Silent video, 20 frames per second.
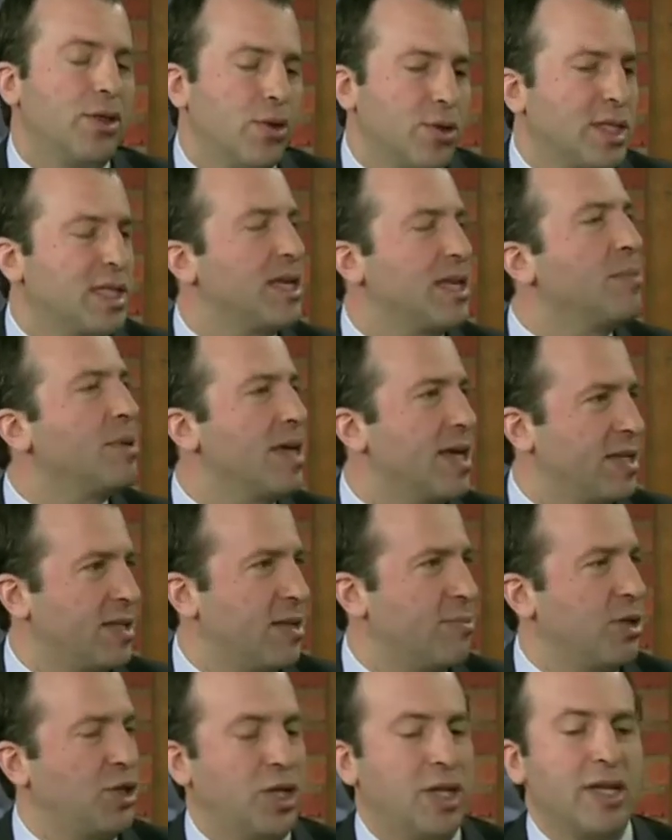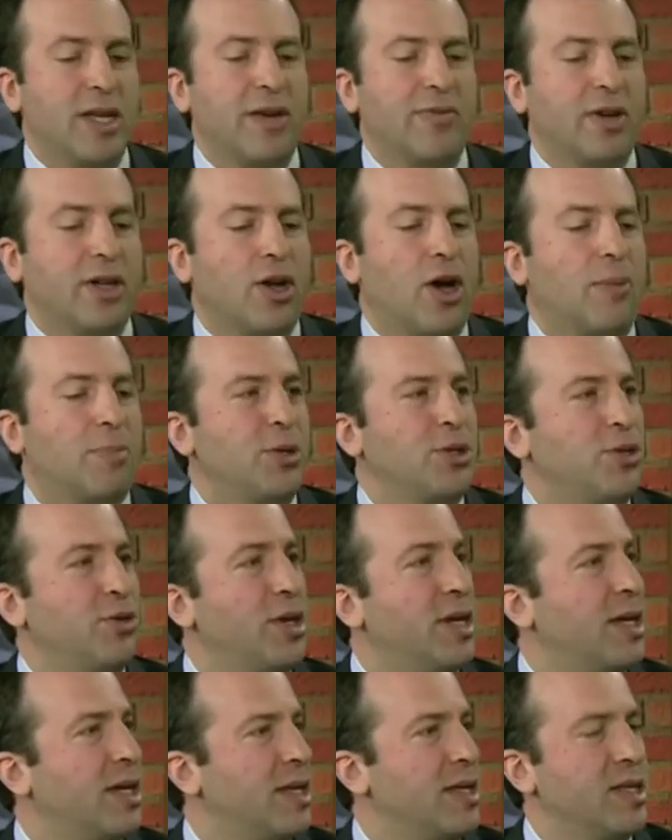There was some kissing, but she didn't have an
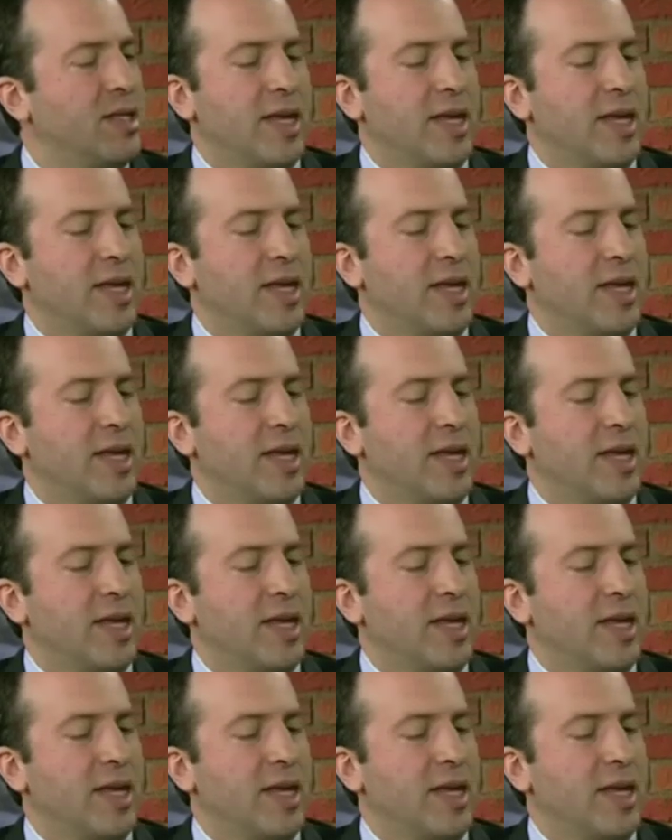opportunity